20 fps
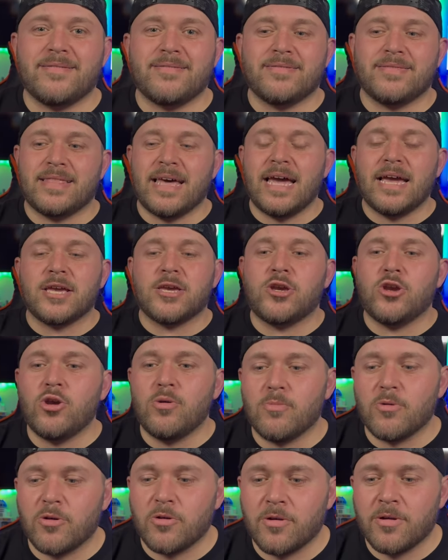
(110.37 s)
that
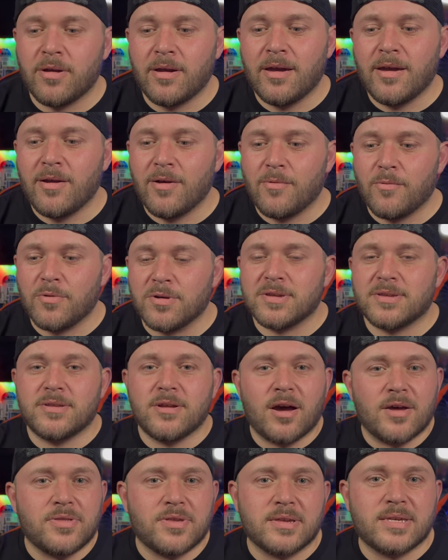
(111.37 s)
humor was
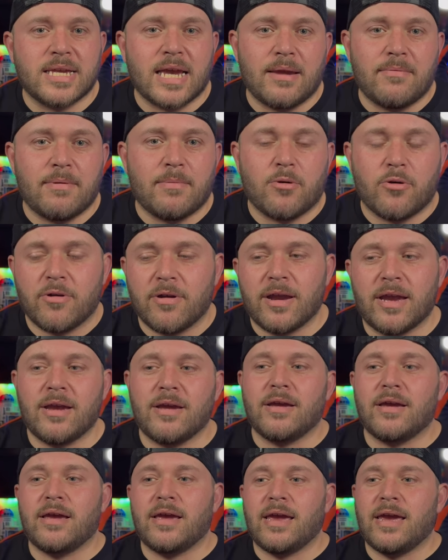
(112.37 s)
not the same anymore.
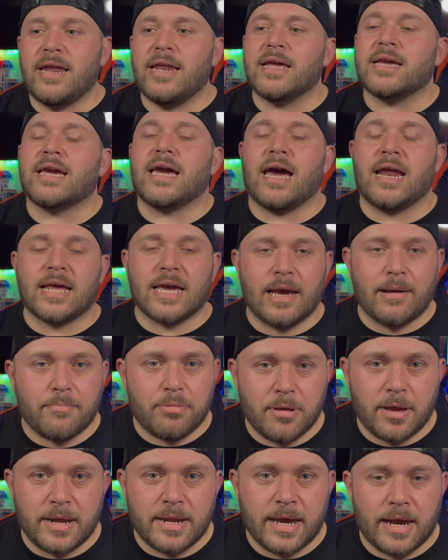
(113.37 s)
It had kind of got
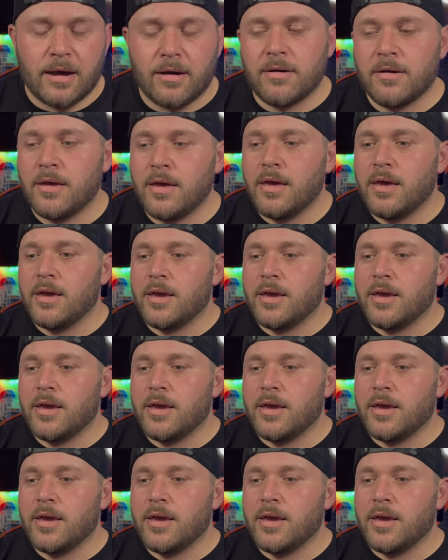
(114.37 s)
played out.